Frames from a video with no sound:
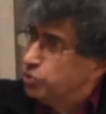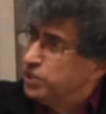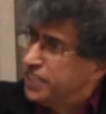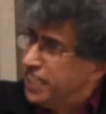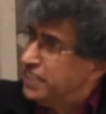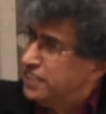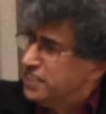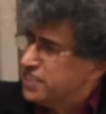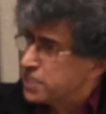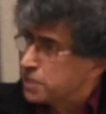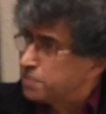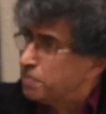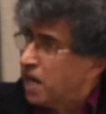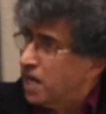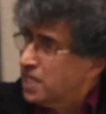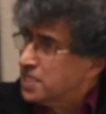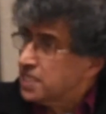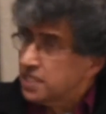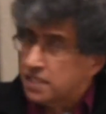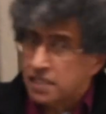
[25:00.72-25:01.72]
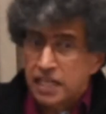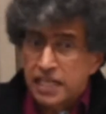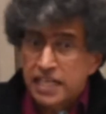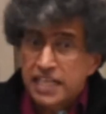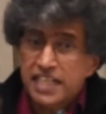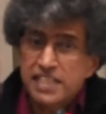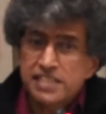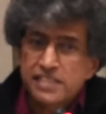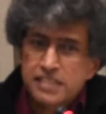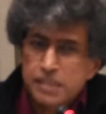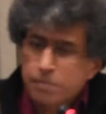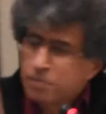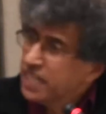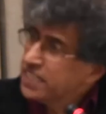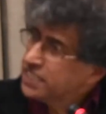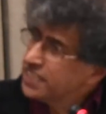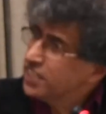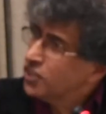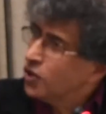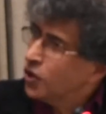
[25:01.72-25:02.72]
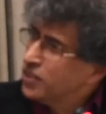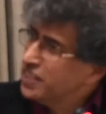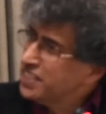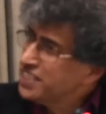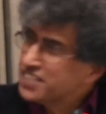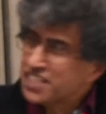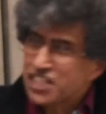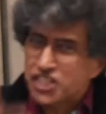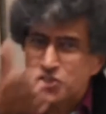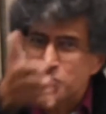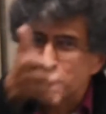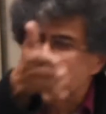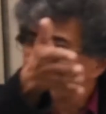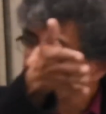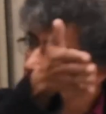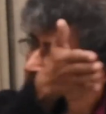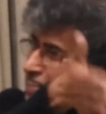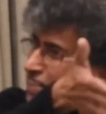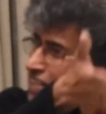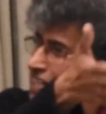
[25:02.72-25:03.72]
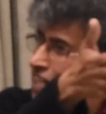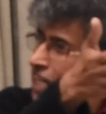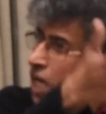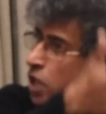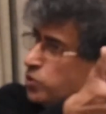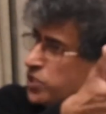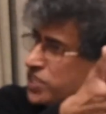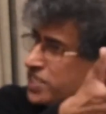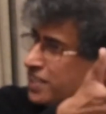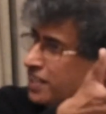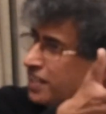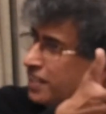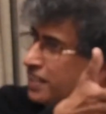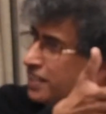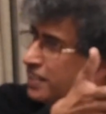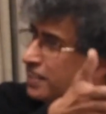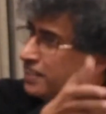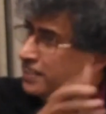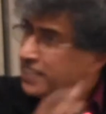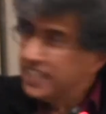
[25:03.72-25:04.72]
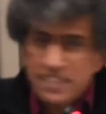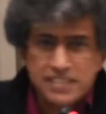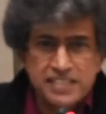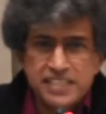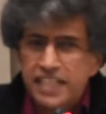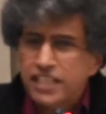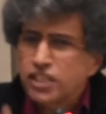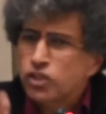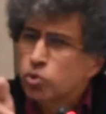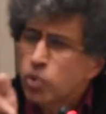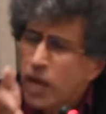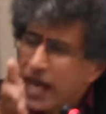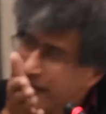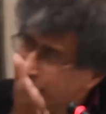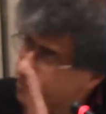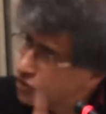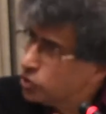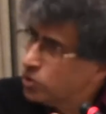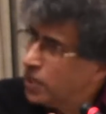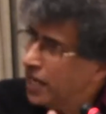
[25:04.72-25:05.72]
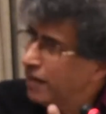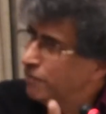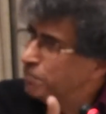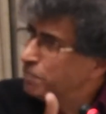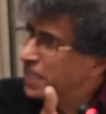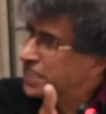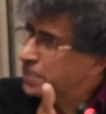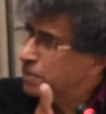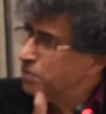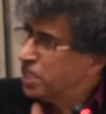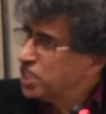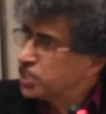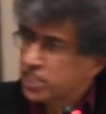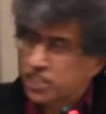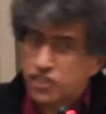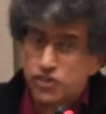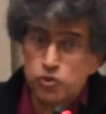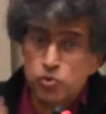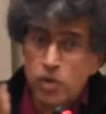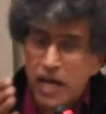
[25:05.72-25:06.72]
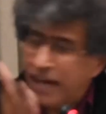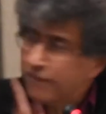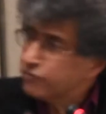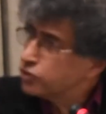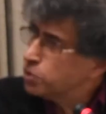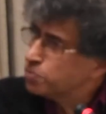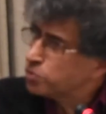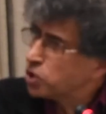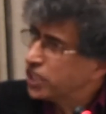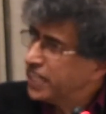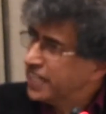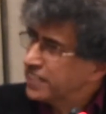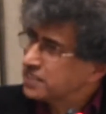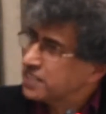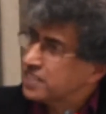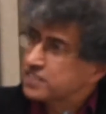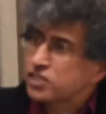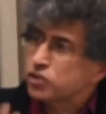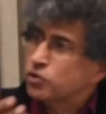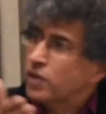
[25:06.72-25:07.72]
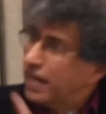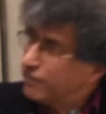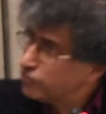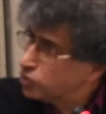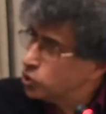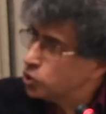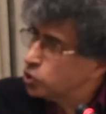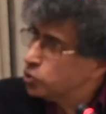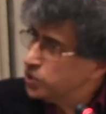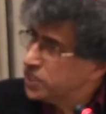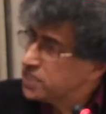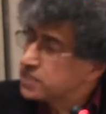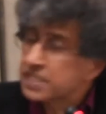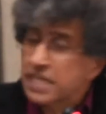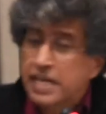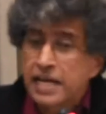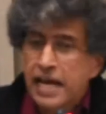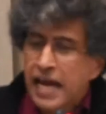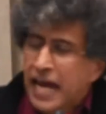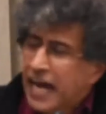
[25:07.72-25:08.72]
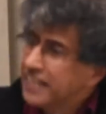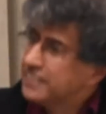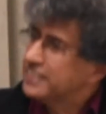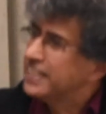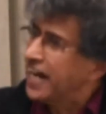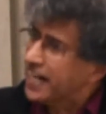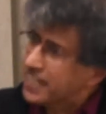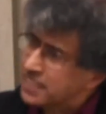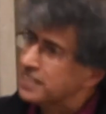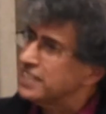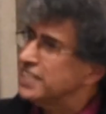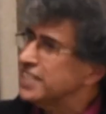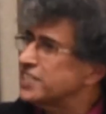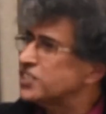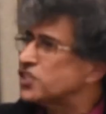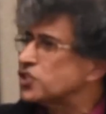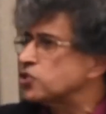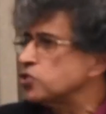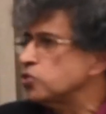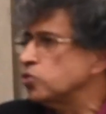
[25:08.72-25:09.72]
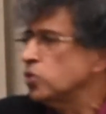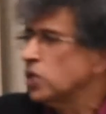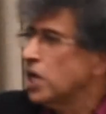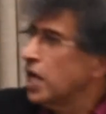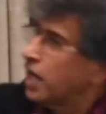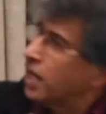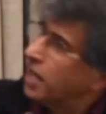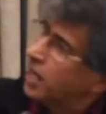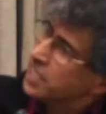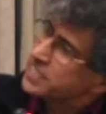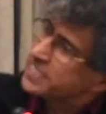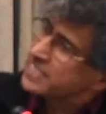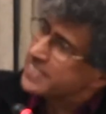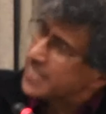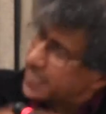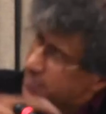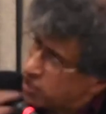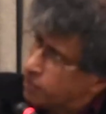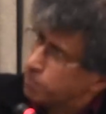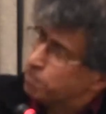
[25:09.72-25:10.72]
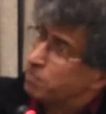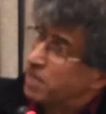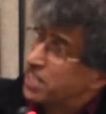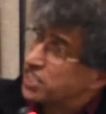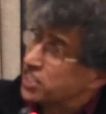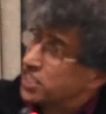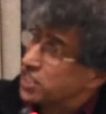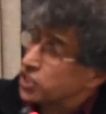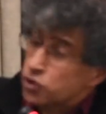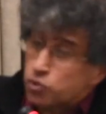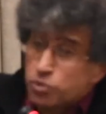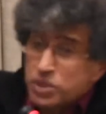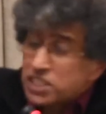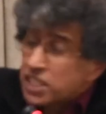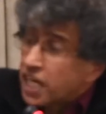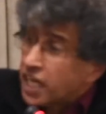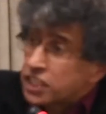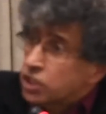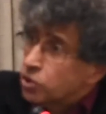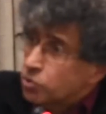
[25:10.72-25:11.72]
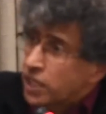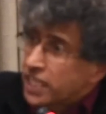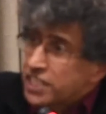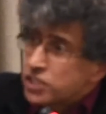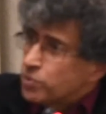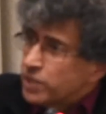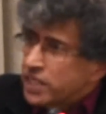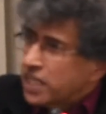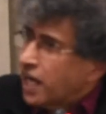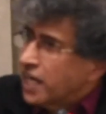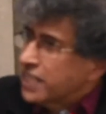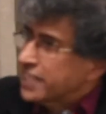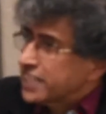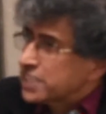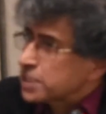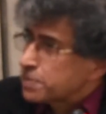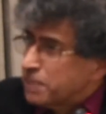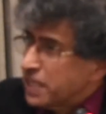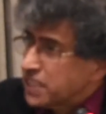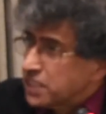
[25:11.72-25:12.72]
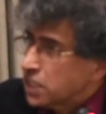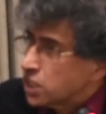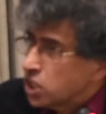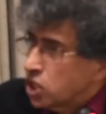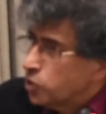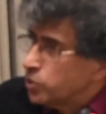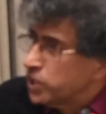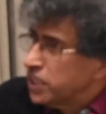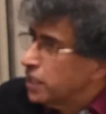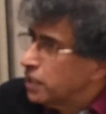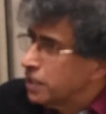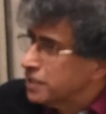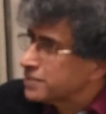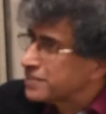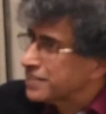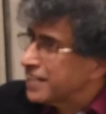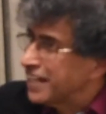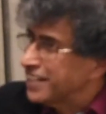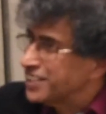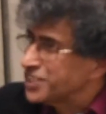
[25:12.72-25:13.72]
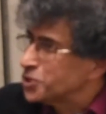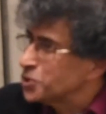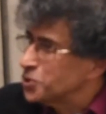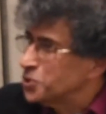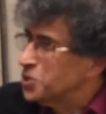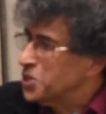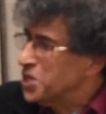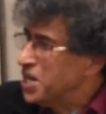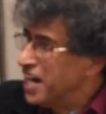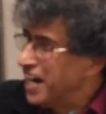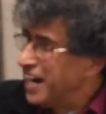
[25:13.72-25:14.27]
Unionist party is debating all these issues in the council. They say you have to have better measures, you have to protect us, you have to do this. And that leads to a set of measures which otherwise we can't expect the colonials to